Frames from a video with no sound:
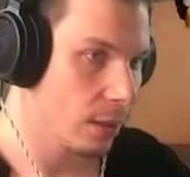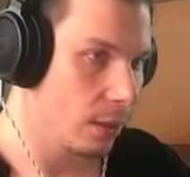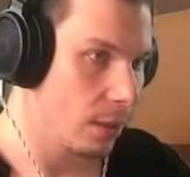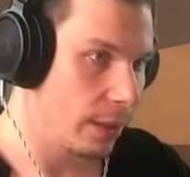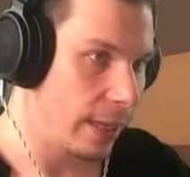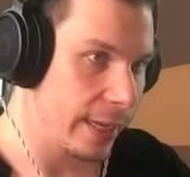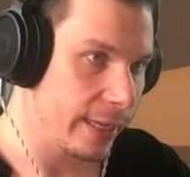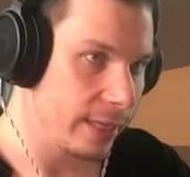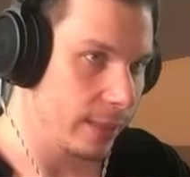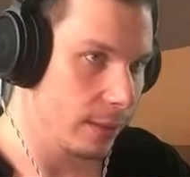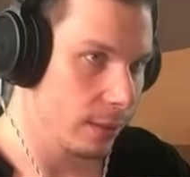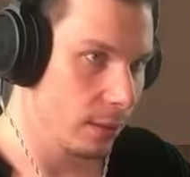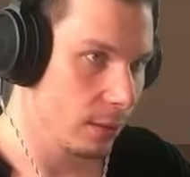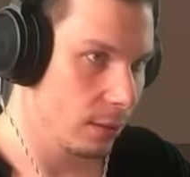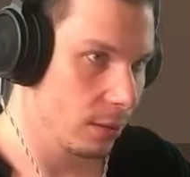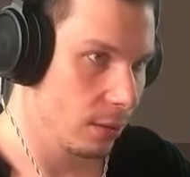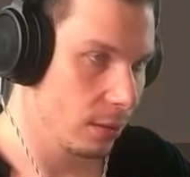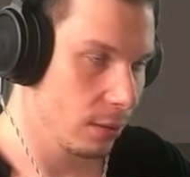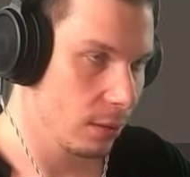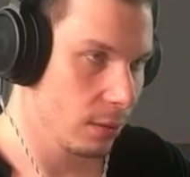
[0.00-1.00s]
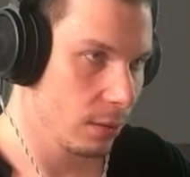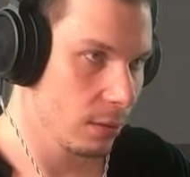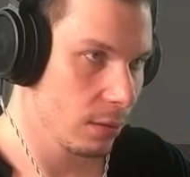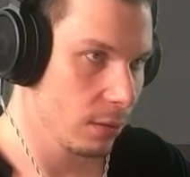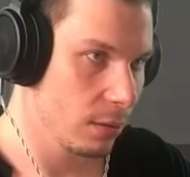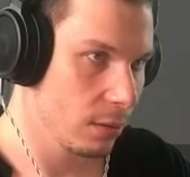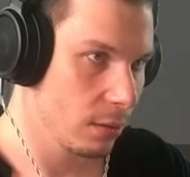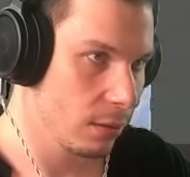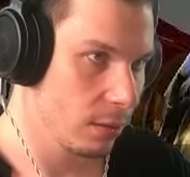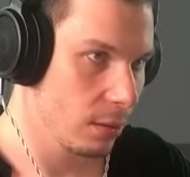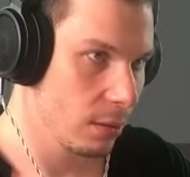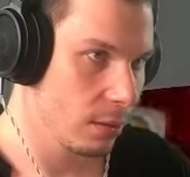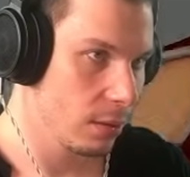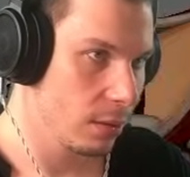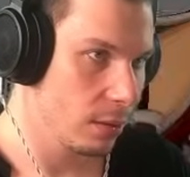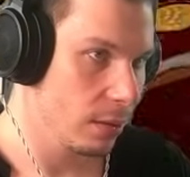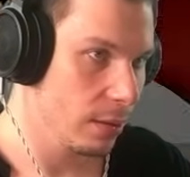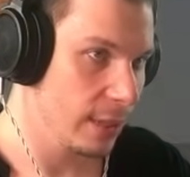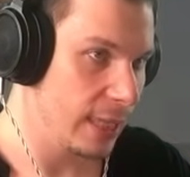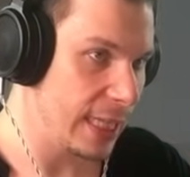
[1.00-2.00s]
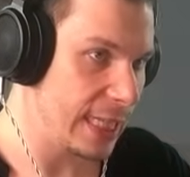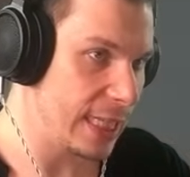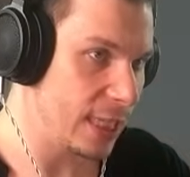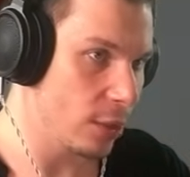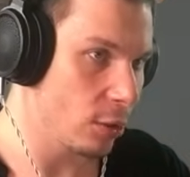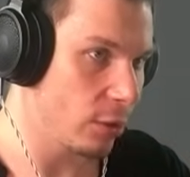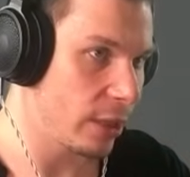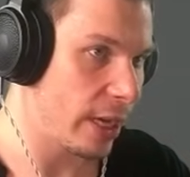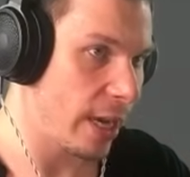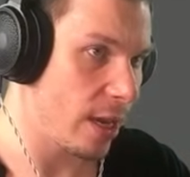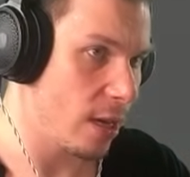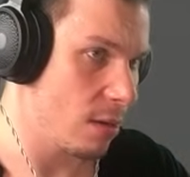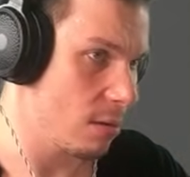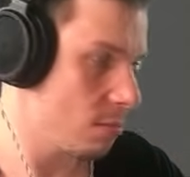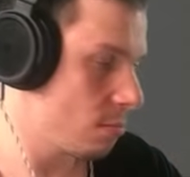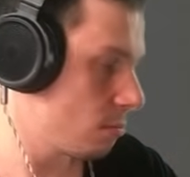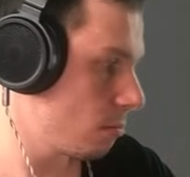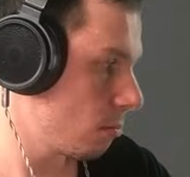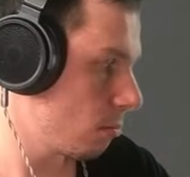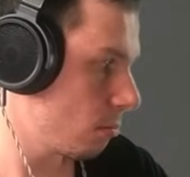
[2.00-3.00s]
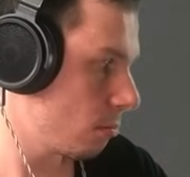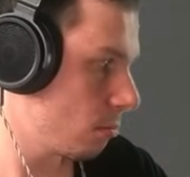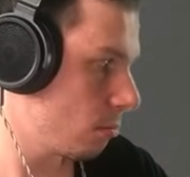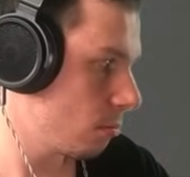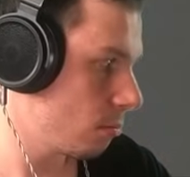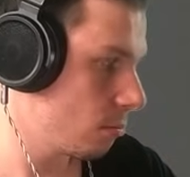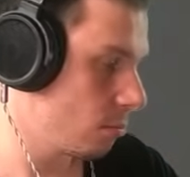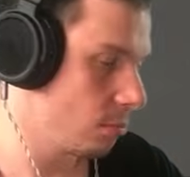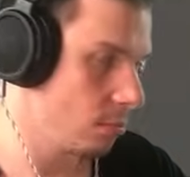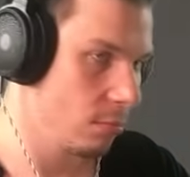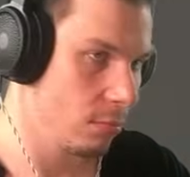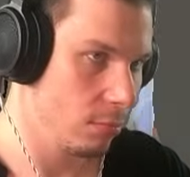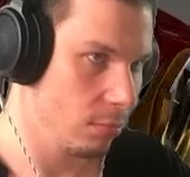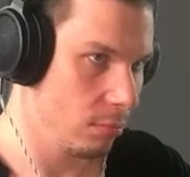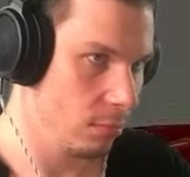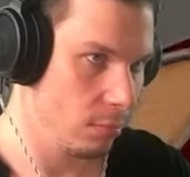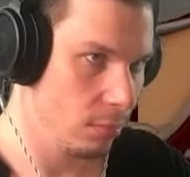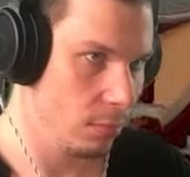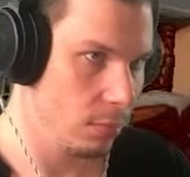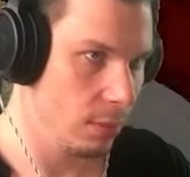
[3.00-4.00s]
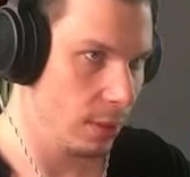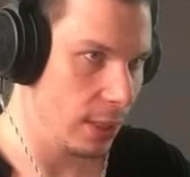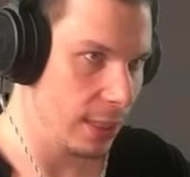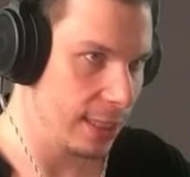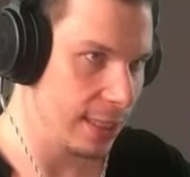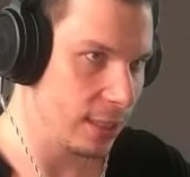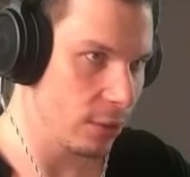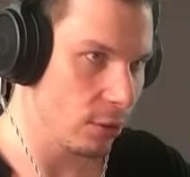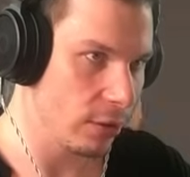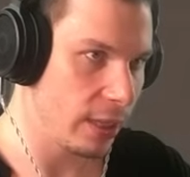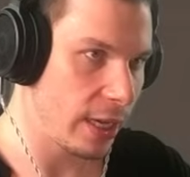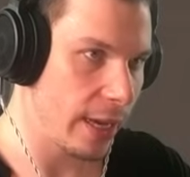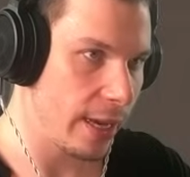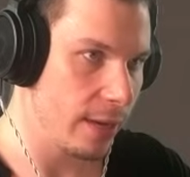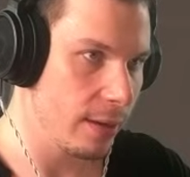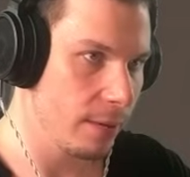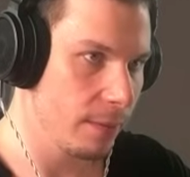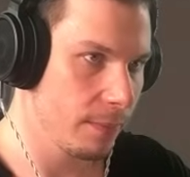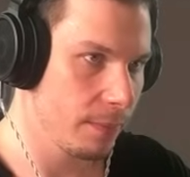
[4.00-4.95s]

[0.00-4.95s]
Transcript: Like, this is okay. This is okay.